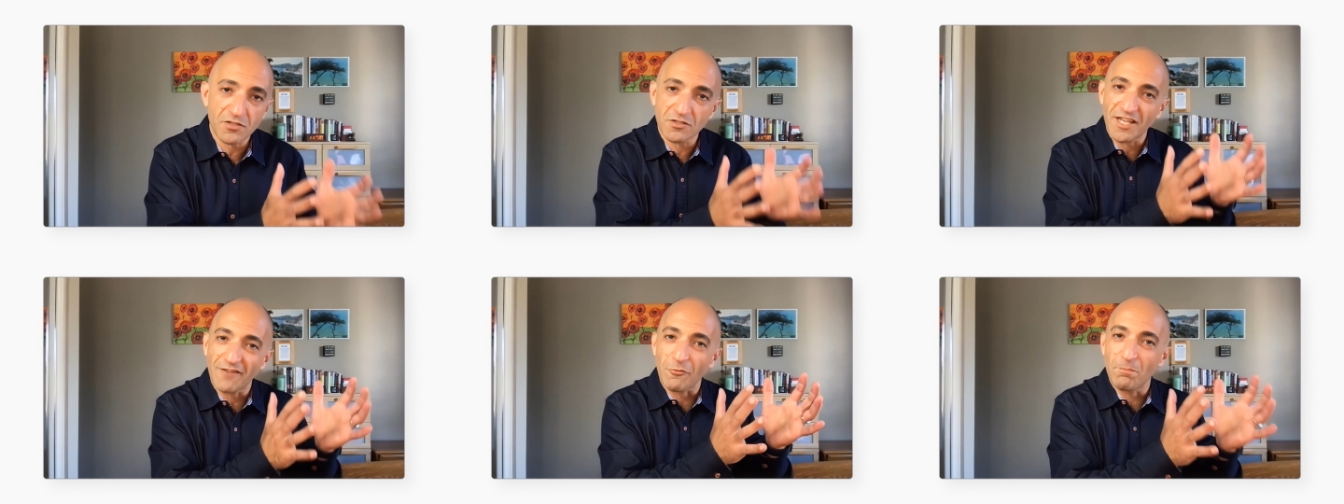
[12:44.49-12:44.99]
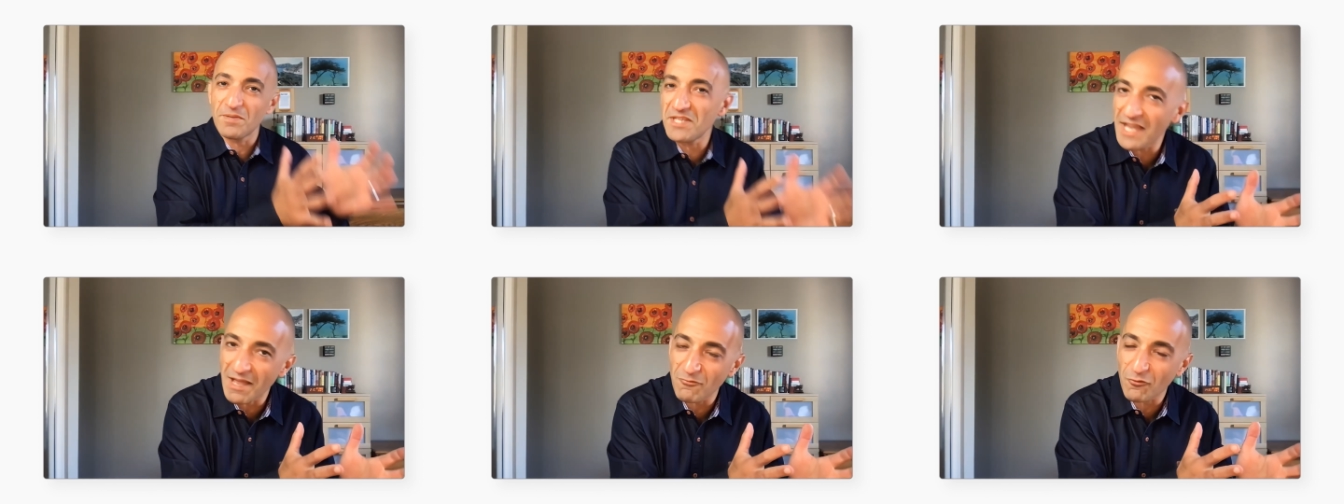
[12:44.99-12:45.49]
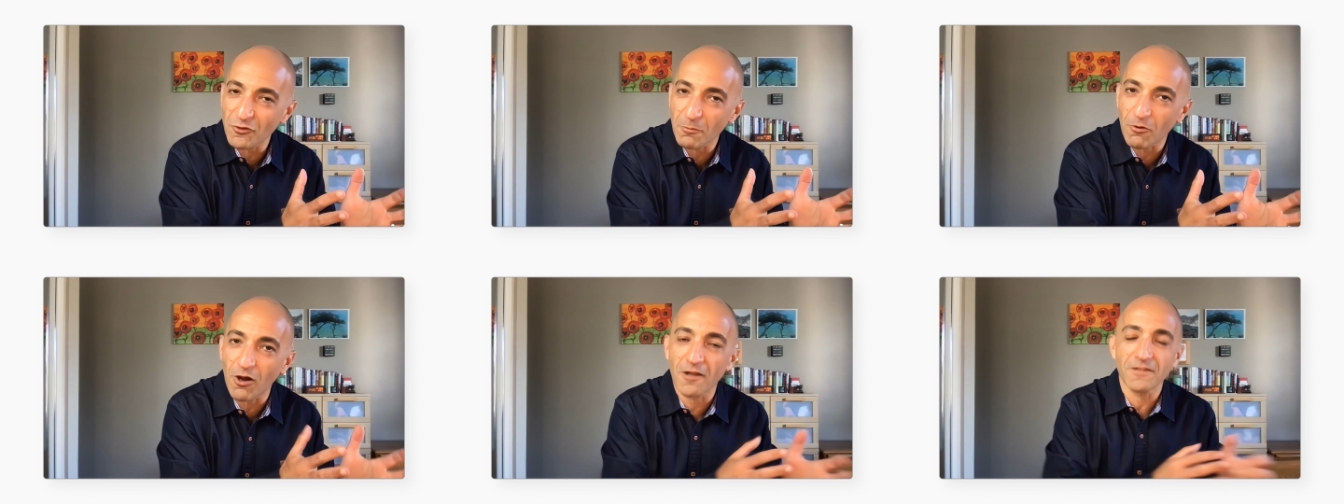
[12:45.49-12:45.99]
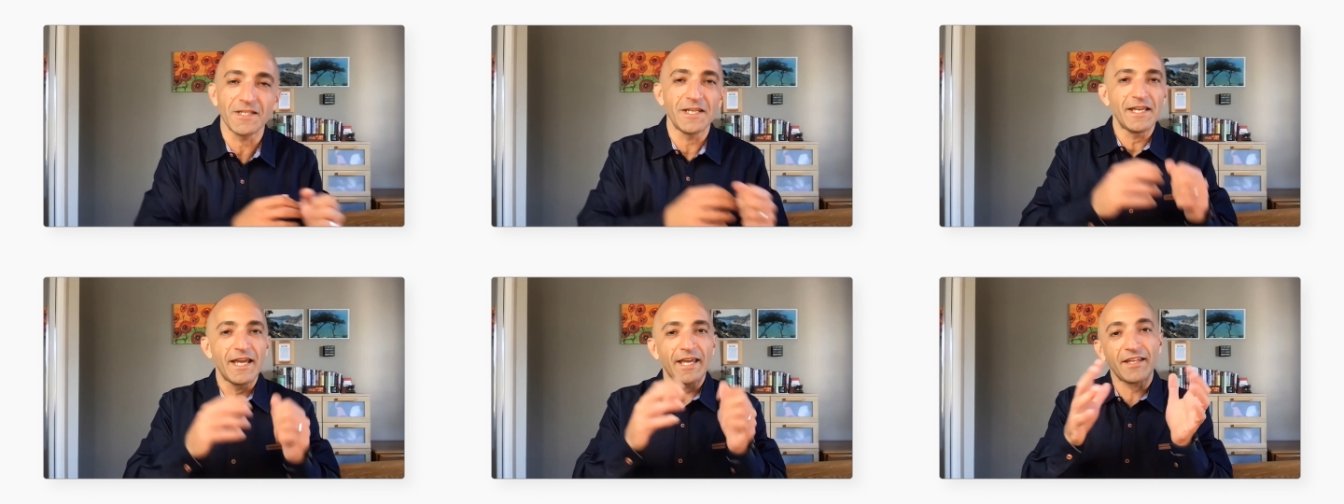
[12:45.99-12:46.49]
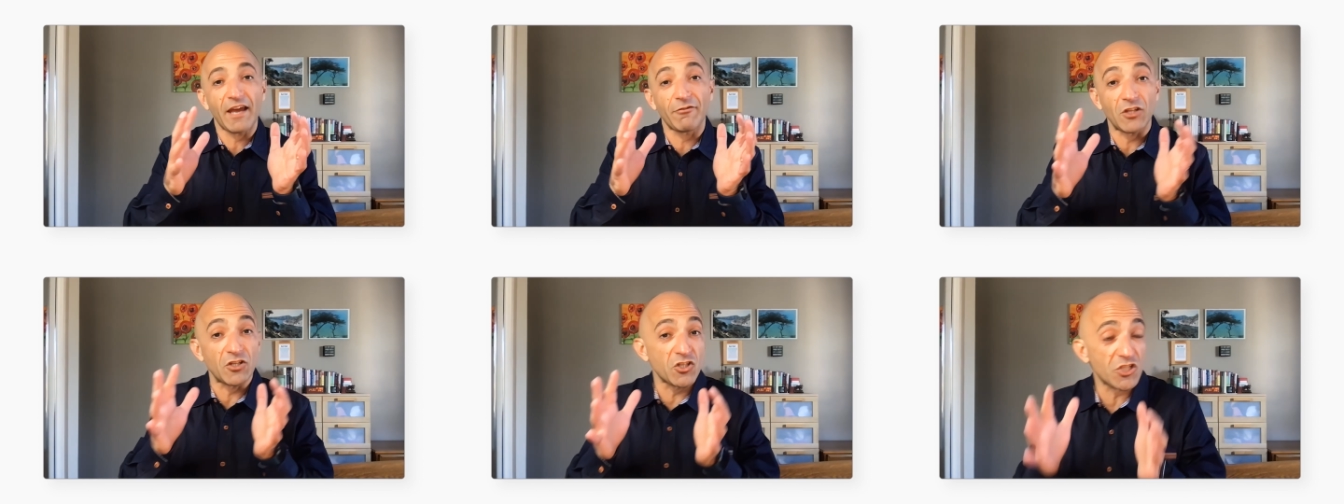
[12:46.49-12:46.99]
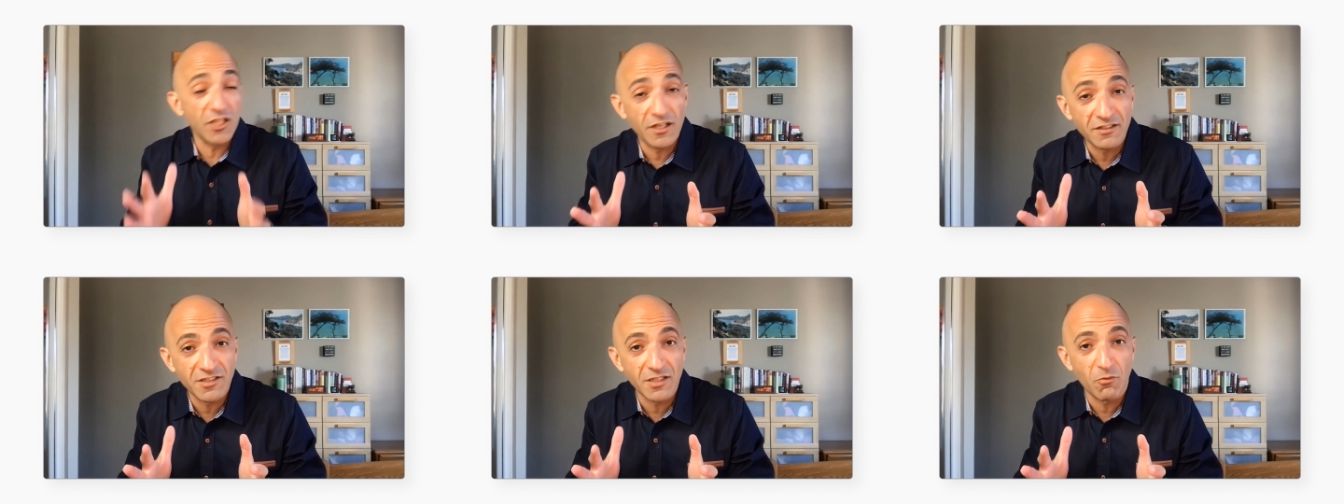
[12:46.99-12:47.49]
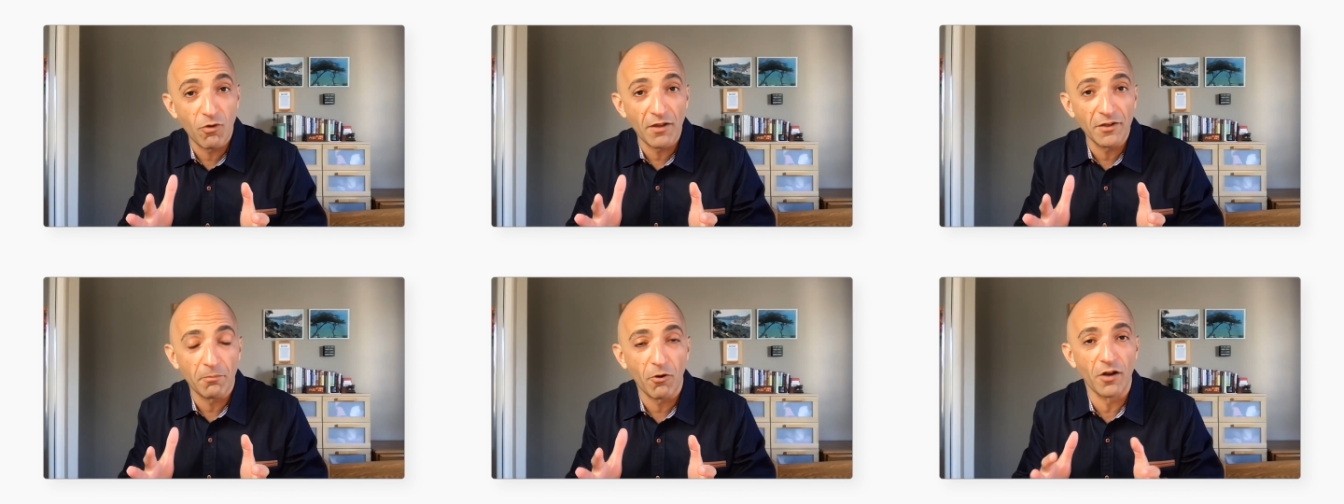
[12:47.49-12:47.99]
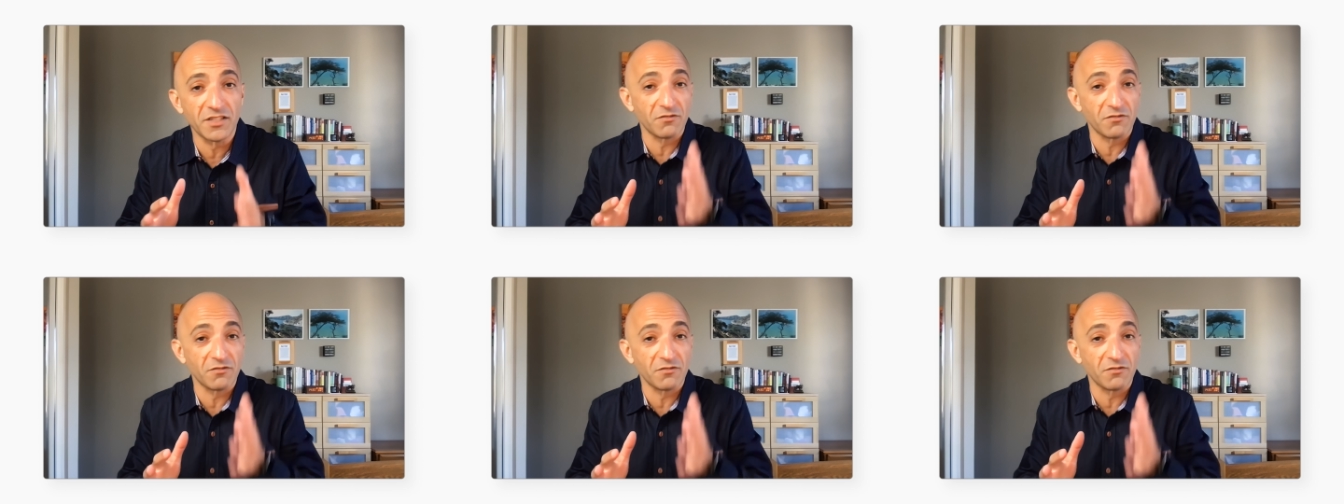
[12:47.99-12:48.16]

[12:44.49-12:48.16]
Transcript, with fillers: So they have a PM for their product, and they have an engineering team around their products.